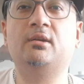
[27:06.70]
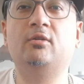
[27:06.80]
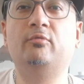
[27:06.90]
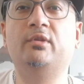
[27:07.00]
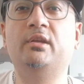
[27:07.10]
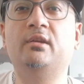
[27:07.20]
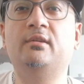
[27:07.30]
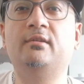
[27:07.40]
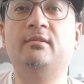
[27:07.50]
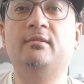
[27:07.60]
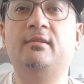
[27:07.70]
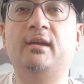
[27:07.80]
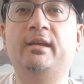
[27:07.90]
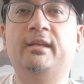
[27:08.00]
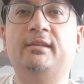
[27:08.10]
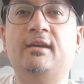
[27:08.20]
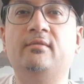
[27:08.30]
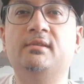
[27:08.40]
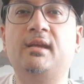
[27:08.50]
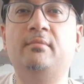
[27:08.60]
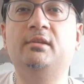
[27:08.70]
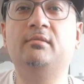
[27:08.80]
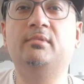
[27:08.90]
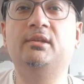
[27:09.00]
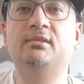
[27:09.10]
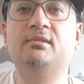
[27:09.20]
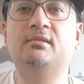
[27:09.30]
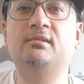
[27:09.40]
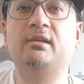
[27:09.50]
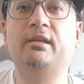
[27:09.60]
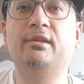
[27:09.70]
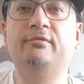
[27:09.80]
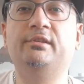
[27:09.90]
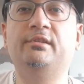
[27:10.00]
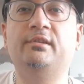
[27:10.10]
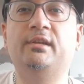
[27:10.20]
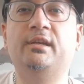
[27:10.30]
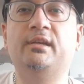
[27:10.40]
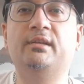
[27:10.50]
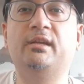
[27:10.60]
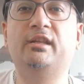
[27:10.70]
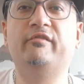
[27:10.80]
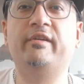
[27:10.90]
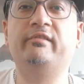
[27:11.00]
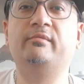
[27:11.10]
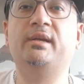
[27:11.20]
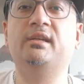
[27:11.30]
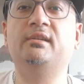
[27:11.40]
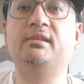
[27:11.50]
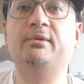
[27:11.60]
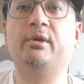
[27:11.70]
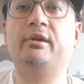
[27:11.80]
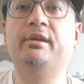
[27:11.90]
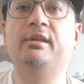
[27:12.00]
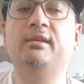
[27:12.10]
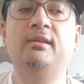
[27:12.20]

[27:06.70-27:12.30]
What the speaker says: Hopefully, I get to have this cabinet because I love it, and I love having my teaware in it.